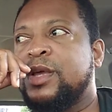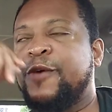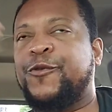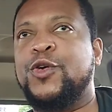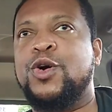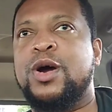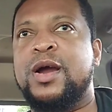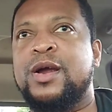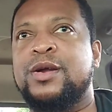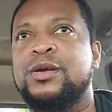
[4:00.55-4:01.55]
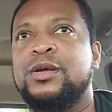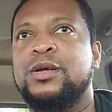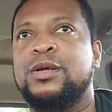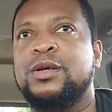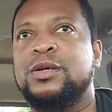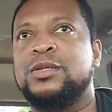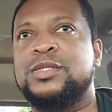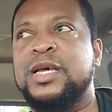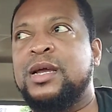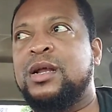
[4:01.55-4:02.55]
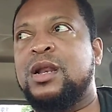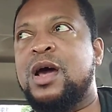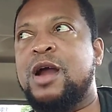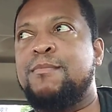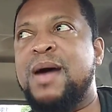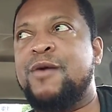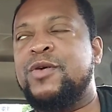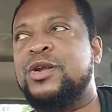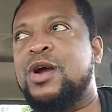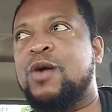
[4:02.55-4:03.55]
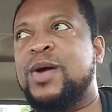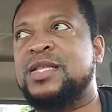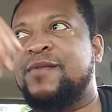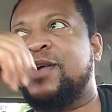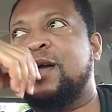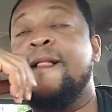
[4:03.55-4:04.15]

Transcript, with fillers: if you are single or married or whatever,